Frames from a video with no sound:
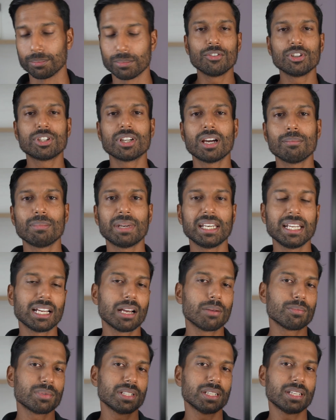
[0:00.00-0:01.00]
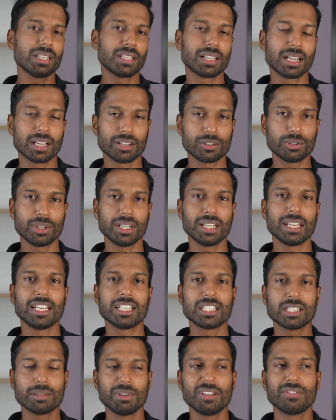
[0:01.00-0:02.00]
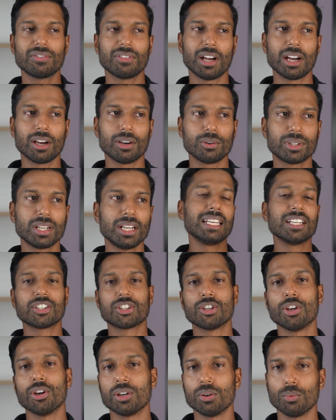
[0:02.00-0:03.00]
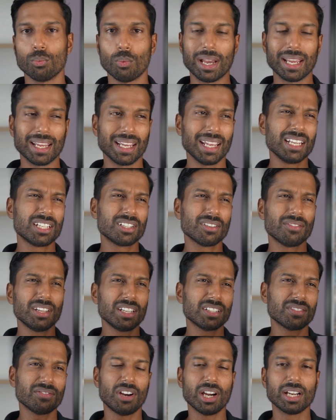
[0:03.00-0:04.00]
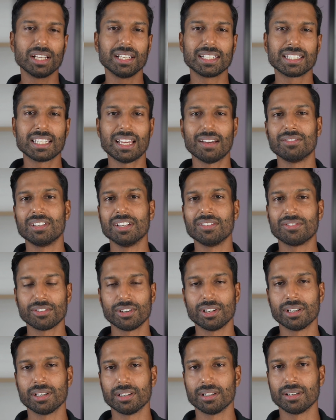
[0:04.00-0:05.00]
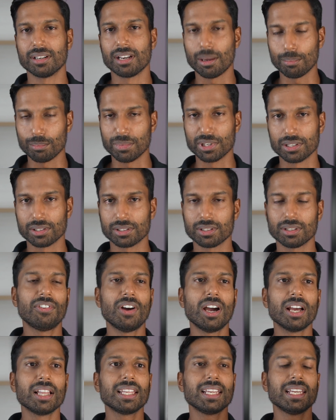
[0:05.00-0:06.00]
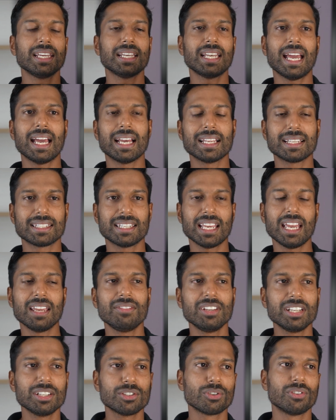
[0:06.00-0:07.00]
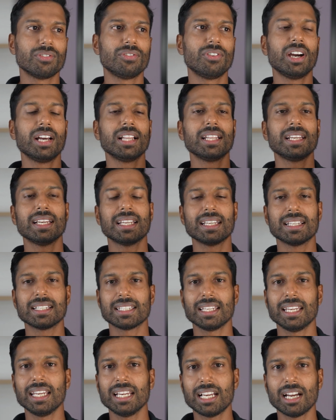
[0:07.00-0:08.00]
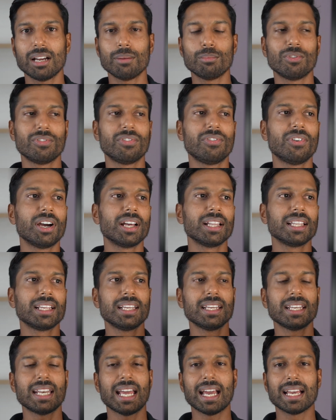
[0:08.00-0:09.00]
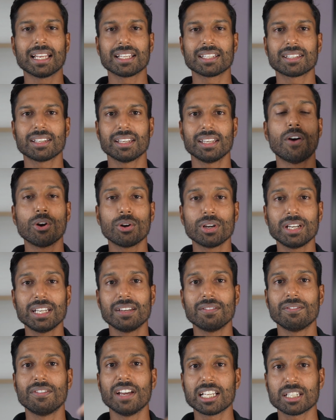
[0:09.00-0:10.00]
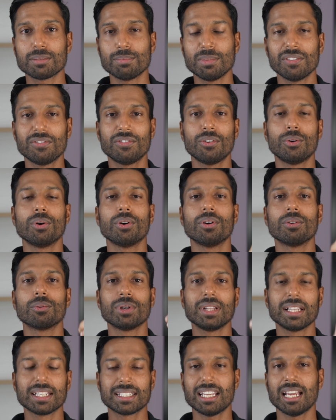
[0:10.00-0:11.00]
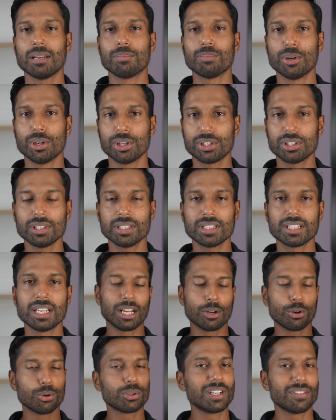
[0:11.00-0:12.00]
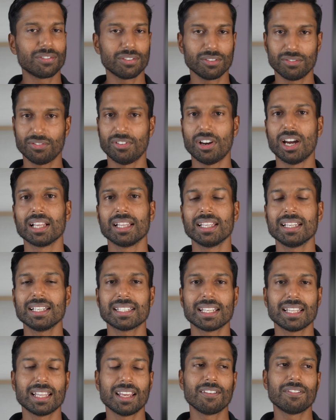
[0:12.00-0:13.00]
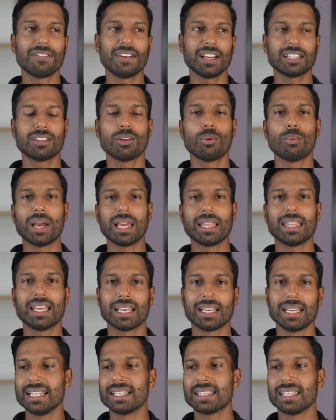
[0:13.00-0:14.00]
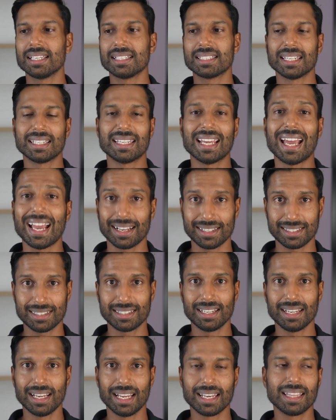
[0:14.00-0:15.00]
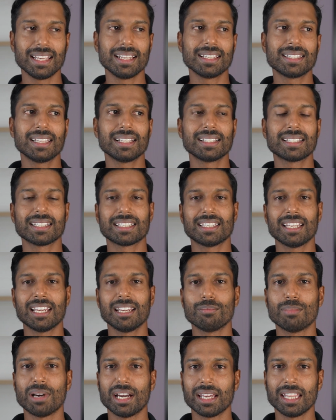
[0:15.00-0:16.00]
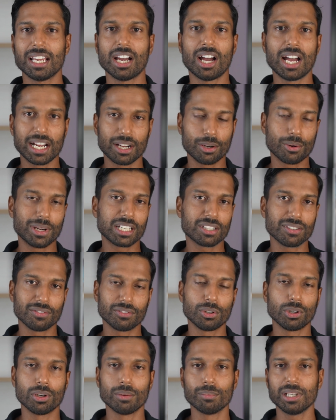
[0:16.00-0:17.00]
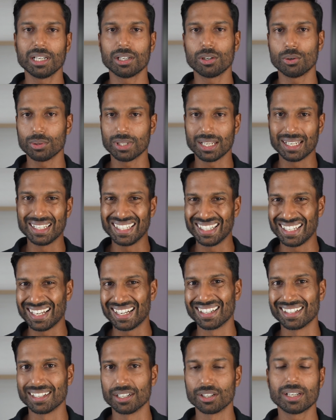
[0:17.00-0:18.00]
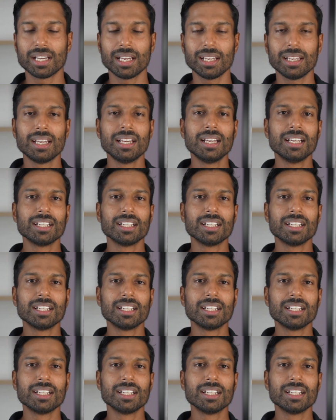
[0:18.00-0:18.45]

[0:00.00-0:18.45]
Every time money comes into the country, it needs to be filed in a certain way. Each of these filings have different numbers. Filing it as savings, or filing it as income, or filing it as foreign investment for real estate purchase, they're all different filings, and they affect the way that these things are taxed, and these things are seen by the IRS of Colombia, called the DIAN, okay?